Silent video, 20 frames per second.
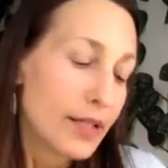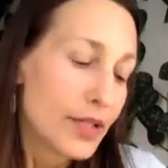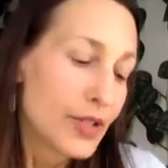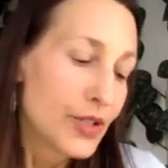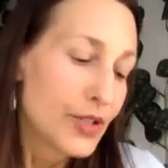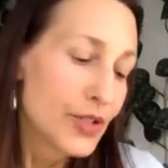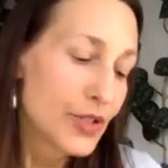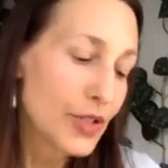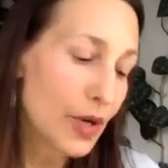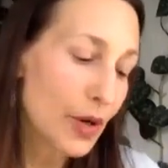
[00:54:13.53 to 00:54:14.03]

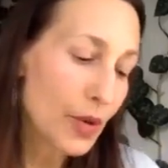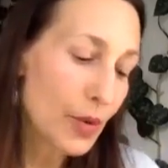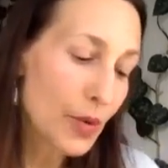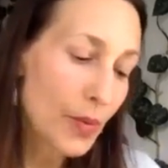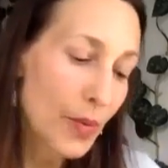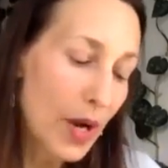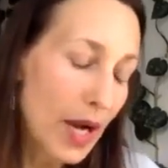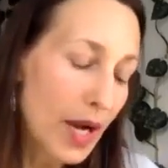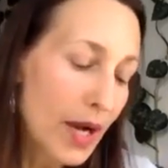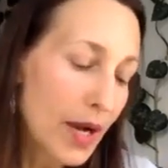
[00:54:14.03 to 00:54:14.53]

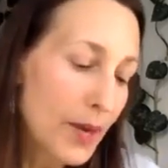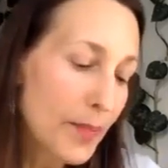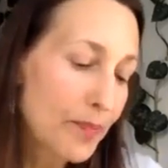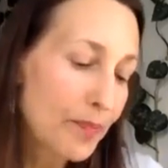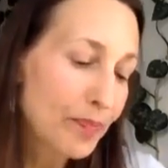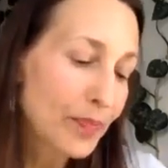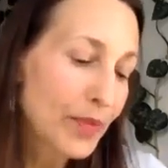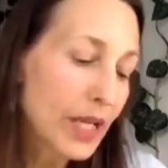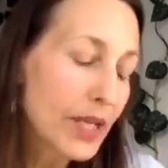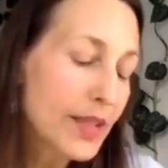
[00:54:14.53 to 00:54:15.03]
So
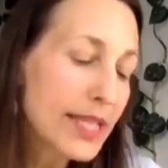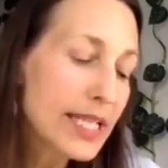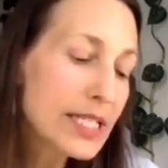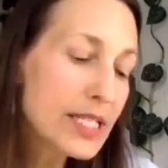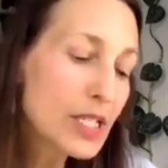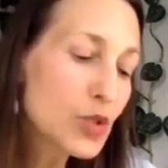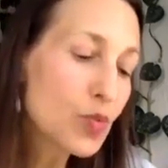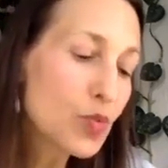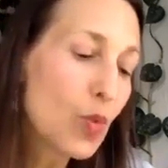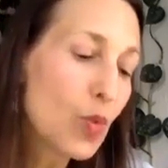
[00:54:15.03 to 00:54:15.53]
this
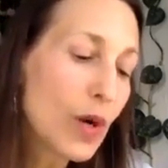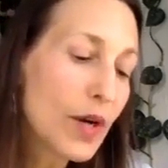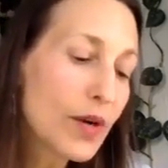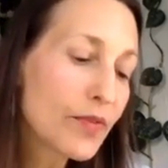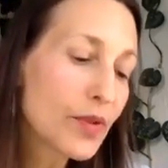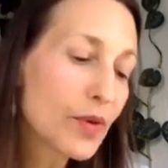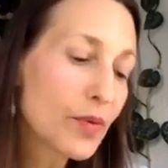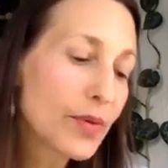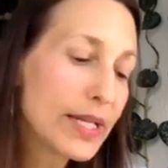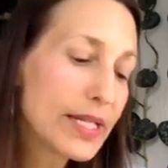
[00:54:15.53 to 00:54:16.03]
is one of
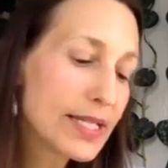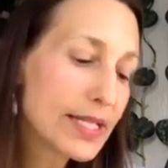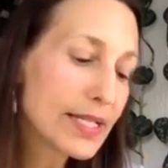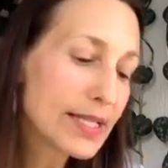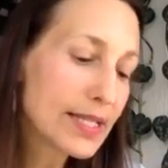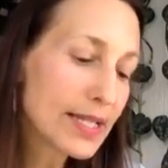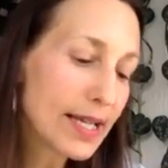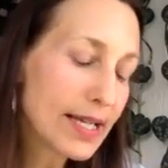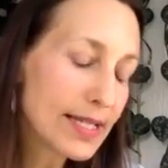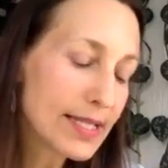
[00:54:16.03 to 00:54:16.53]
the
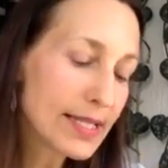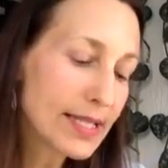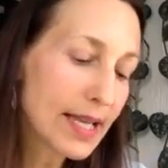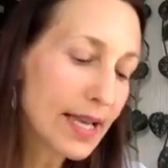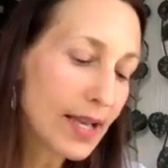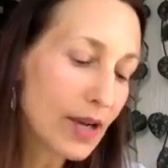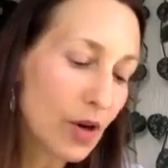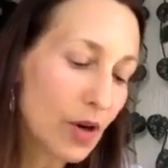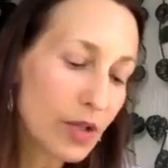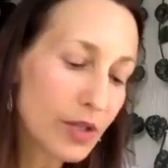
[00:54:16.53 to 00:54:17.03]
reasons I
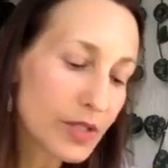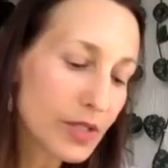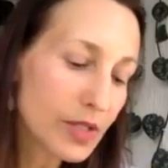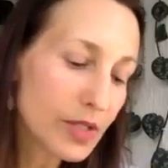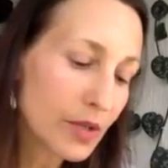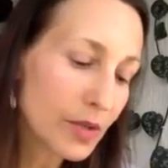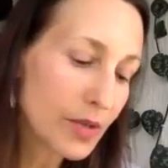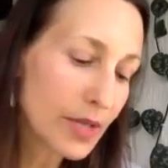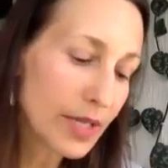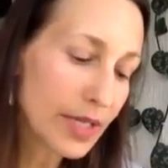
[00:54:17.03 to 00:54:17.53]
say
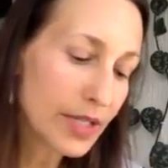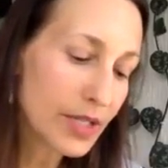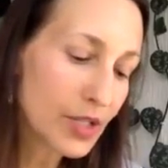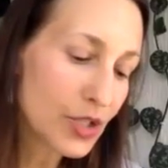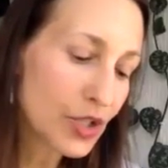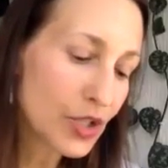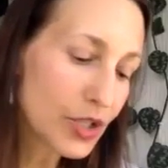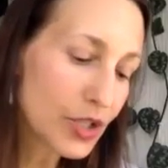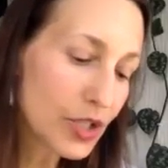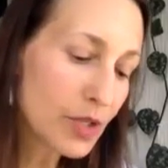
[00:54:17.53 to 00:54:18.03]
also that it's
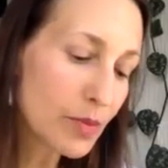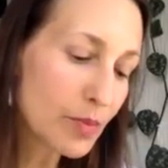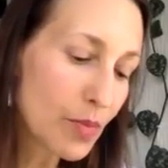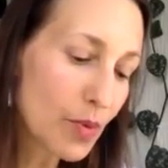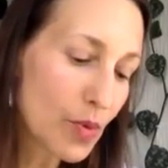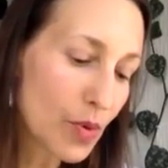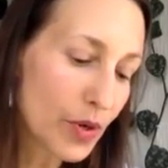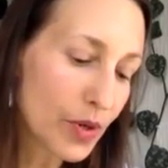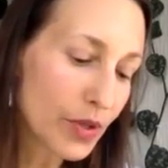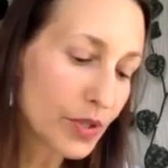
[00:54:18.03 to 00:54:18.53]
just
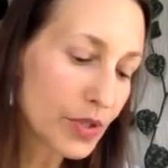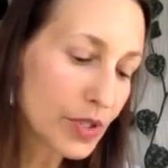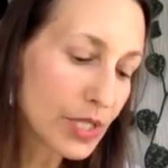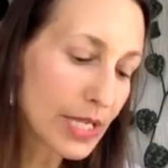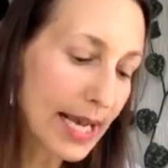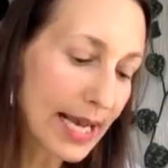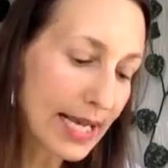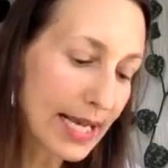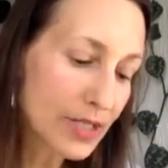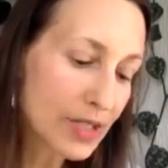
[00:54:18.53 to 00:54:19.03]
important to
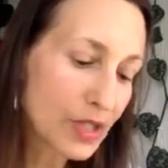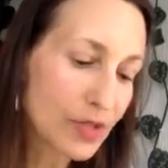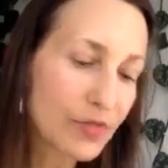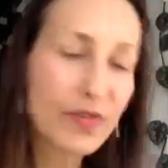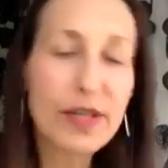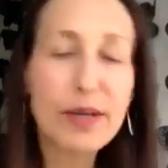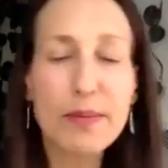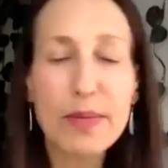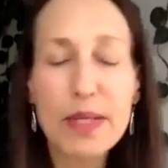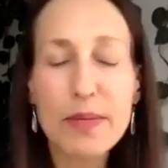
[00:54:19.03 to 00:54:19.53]
ask your
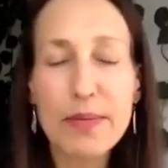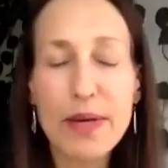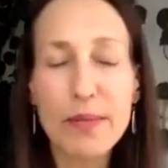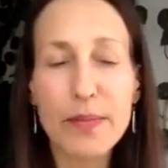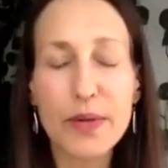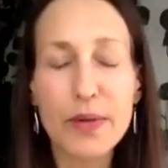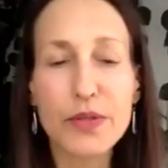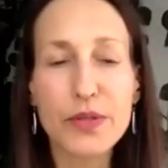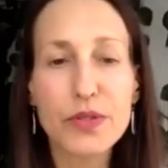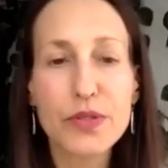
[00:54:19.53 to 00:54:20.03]
family
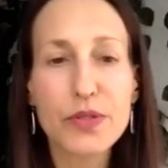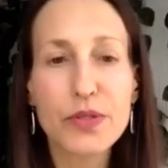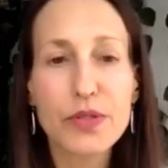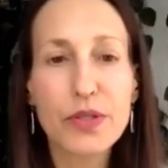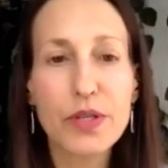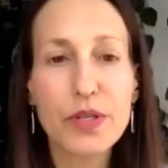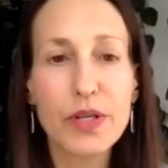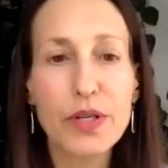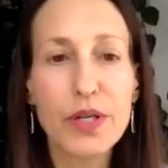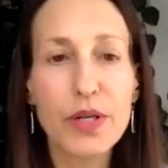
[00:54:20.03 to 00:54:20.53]
members,
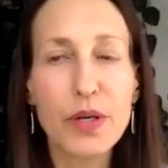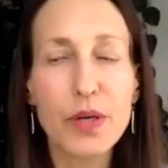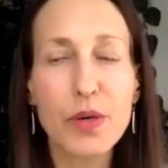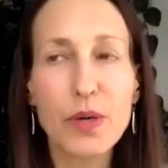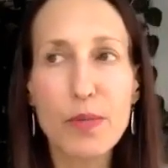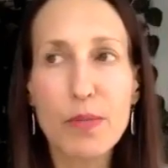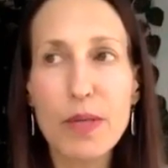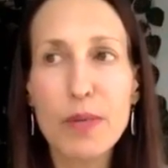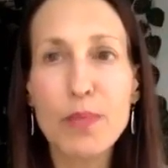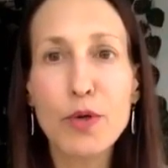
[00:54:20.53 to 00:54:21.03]
you know, or
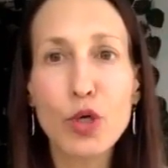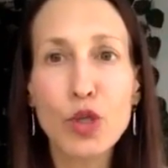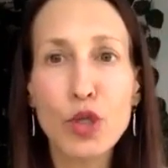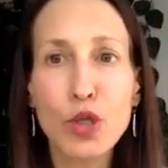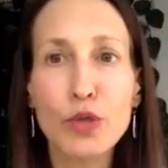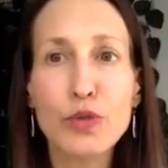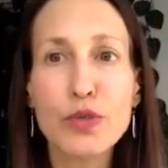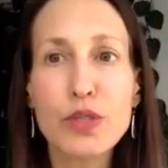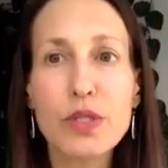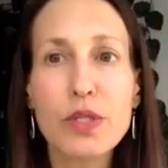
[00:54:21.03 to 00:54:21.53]
the people
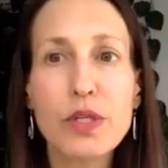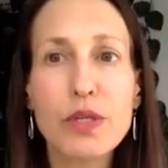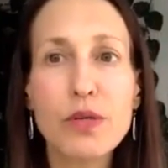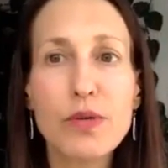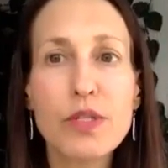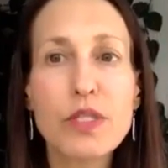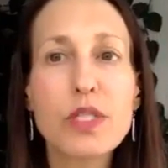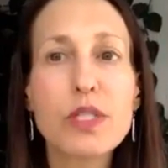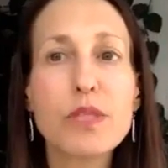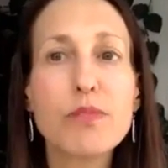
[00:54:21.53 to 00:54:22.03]
close to you,
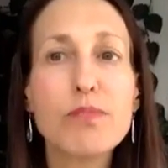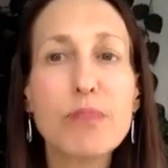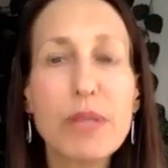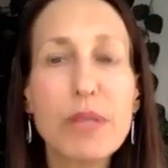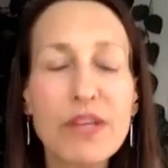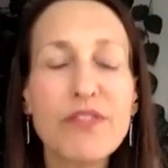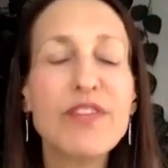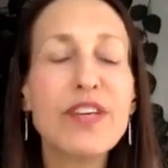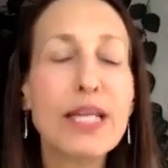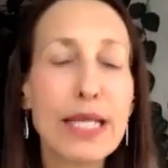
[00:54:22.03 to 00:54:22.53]
to be
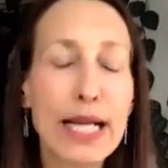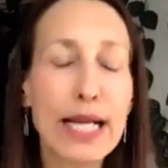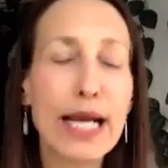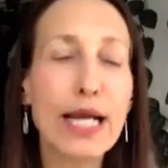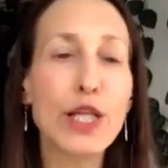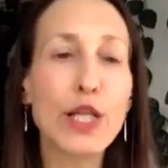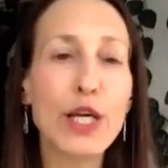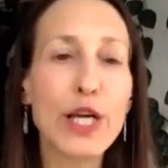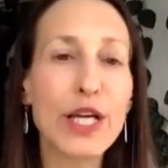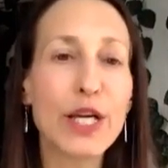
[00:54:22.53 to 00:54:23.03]
a vegan
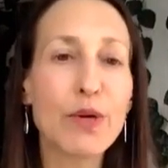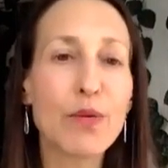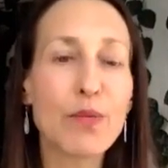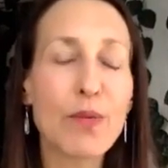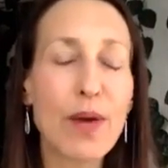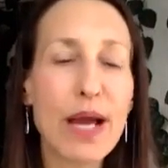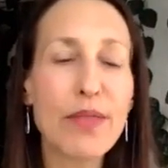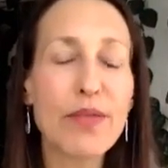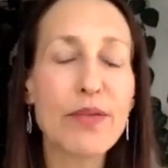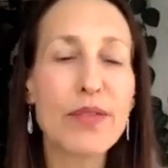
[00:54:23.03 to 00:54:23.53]
ally
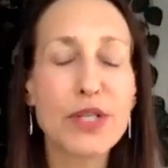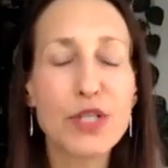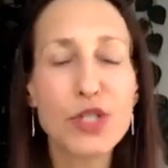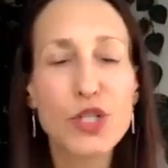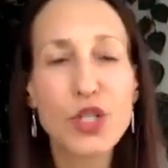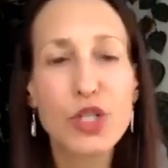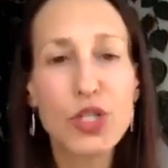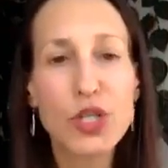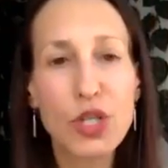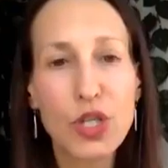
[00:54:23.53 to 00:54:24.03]
rather than
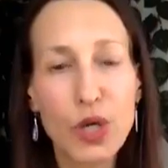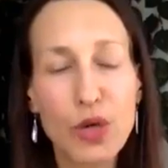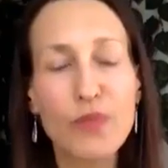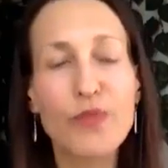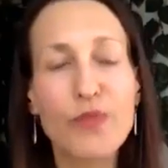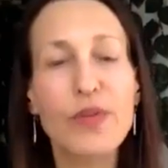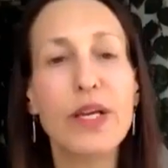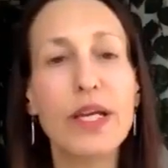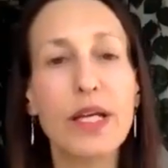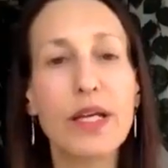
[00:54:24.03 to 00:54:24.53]
to go
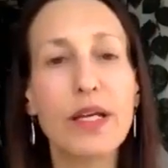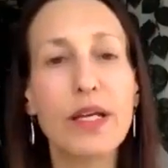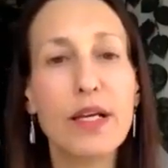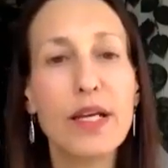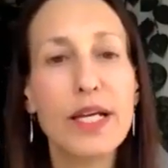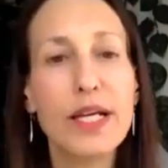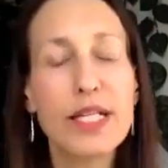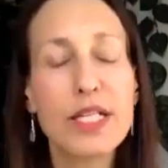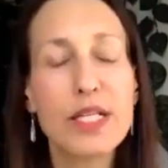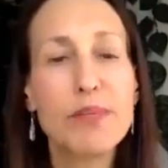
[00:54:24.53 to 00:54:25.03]
vegan,
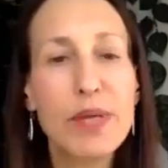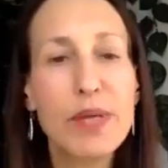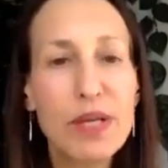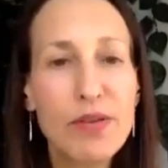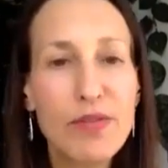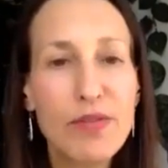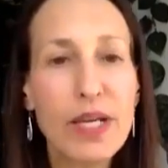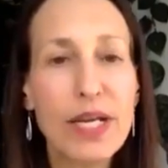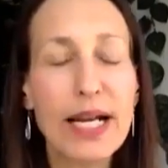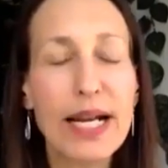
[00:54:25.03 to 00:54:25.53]
to be a
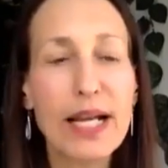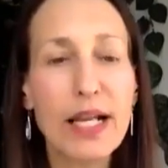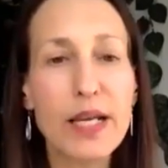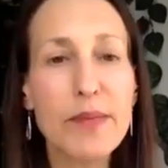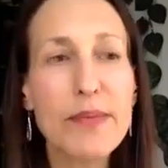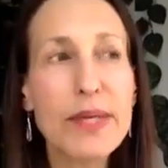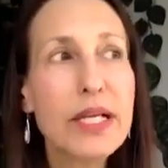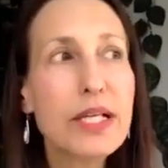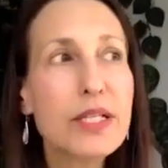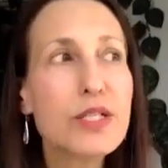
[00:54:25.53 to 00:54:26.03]
vegan ally,
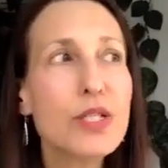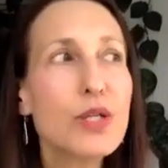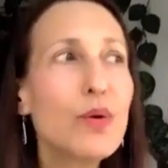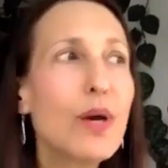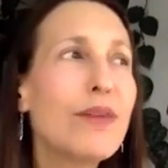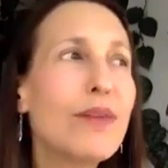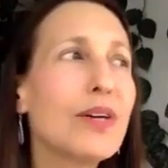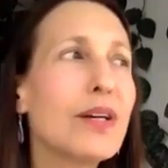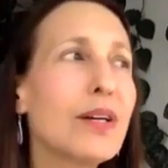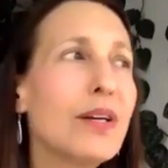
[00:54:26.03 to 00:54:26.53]
because
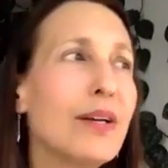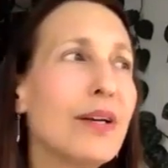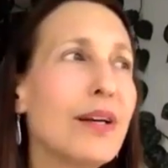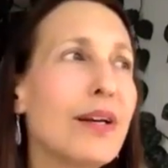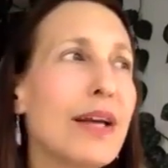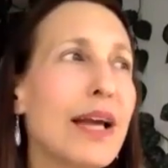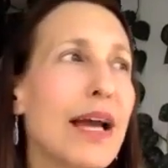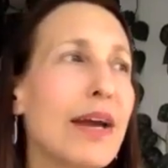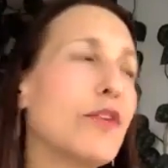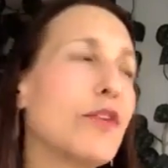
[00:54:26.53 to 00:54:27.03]

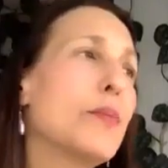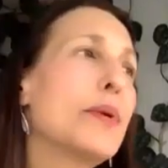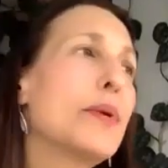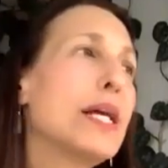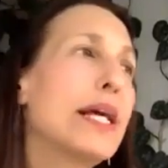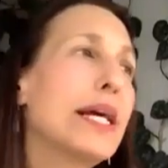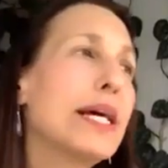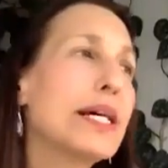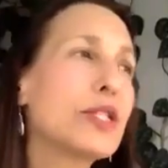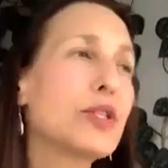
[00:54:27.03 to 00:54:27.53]

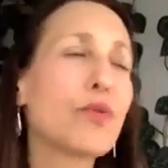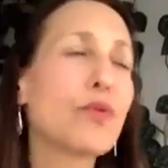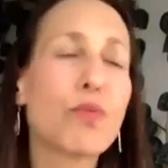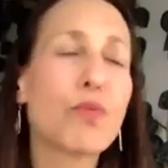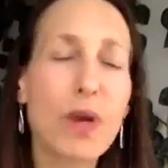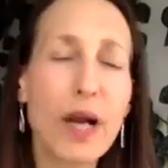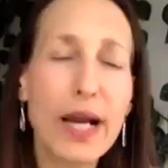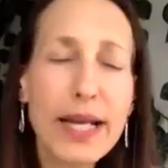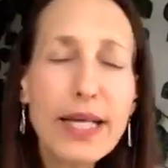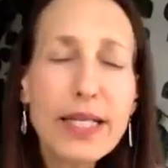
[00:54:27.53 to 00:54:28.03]
everybody has a
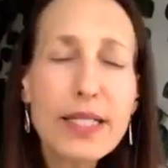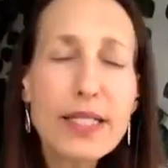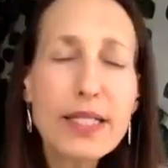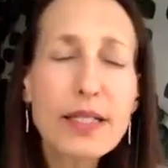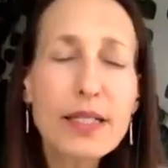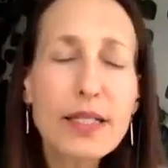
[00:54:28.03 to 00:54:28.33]
right